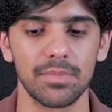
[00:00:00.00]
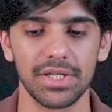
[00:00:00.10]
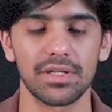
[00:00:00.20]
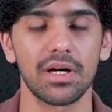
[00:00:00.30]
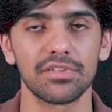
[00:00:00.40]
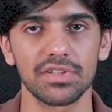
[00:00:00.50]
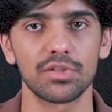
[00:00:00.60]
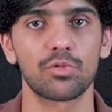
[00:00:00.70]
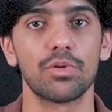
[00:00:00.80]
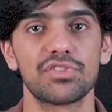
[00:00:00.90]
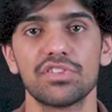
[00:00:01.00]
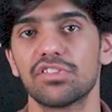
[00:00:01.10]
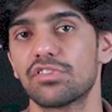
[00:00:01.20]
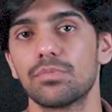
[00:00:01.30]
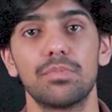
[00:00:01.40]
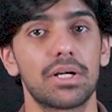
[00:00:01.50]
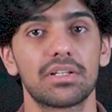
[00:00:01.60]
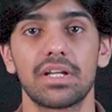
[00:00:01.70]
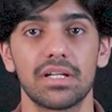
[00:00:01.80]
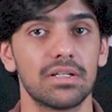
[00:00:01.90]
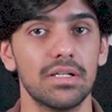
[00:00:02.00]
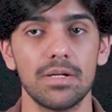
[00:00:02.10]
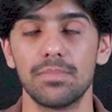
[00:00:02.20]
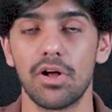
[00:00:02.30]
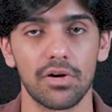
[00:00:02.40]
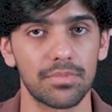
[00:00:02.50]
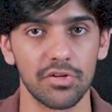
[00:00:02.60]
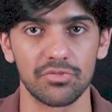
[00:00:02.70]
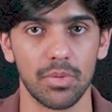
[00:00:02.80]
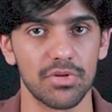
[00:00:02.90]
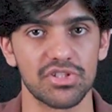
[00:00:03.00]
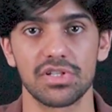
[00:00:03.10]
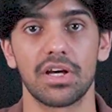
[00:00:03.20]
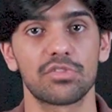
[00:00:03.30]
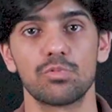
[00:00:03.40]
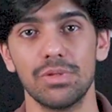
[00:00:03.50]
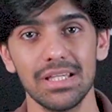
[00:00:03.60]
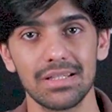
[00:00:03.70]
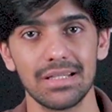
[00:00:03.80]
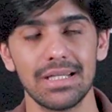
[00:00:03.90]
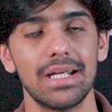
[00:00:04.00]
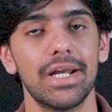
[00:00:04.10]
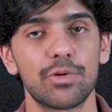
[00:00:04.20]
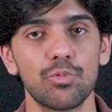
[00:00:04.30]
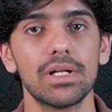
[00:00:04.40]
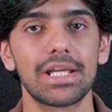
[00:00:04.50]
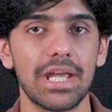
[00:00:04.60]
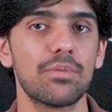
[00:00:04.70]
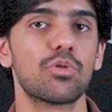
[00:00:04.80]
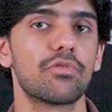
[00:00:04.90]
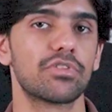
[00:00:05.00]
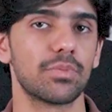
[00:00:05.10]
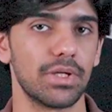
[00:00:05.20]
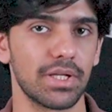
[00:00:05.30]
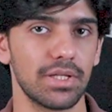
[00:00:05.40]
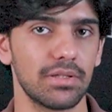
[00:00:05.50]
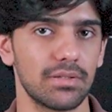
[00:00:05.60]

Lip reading: but it answered the questions better than a blog post published last week, it will gain more visibility.